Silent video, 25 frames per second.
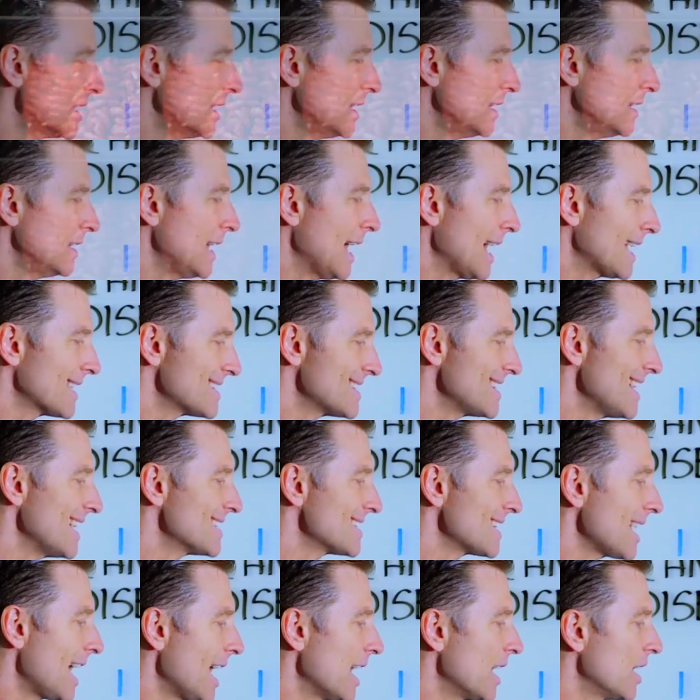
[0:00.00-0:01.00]
any
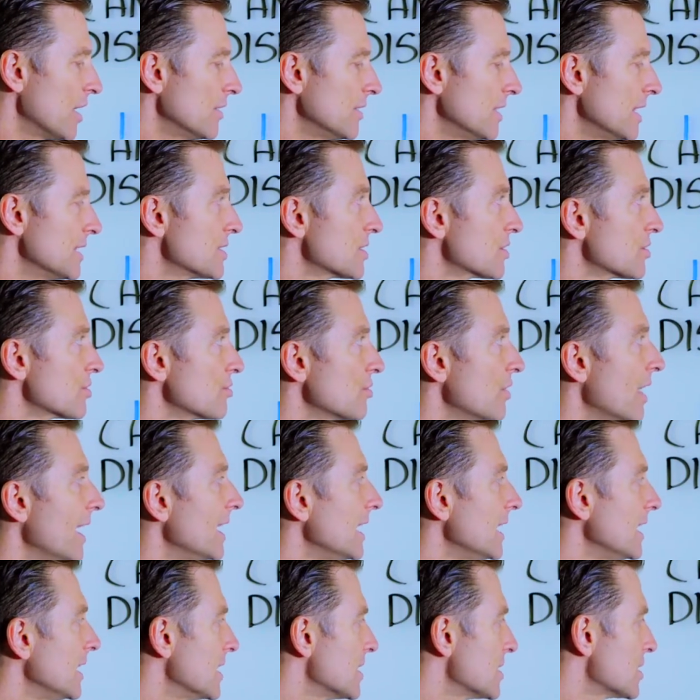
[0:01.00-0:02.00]
excess iron that's
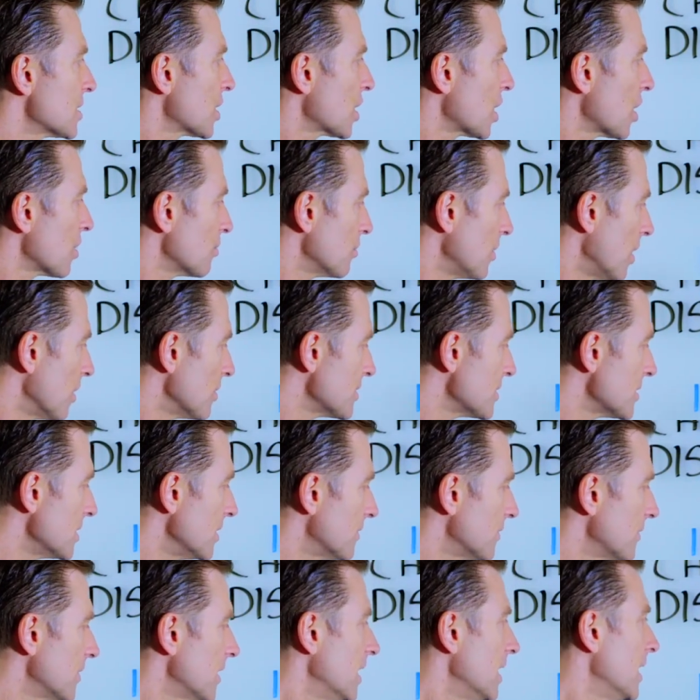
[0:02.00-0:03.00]
creating this
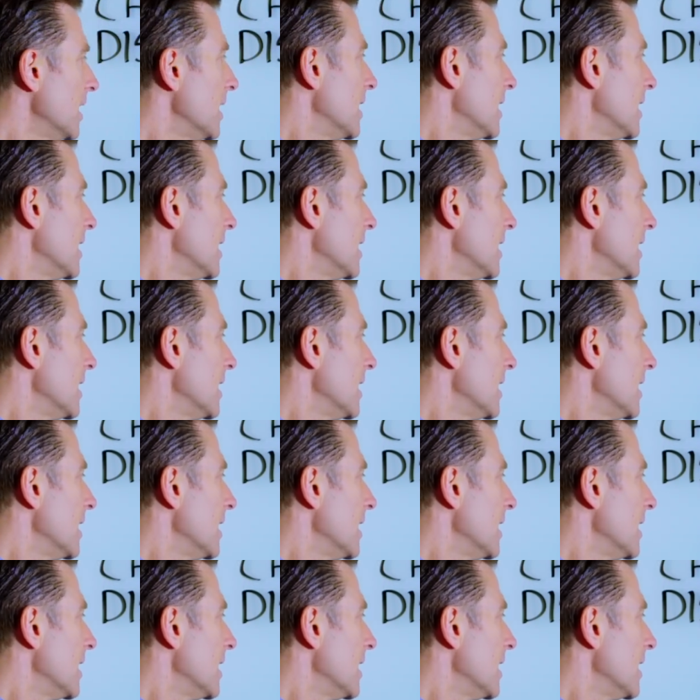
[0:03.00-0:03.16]
corrosive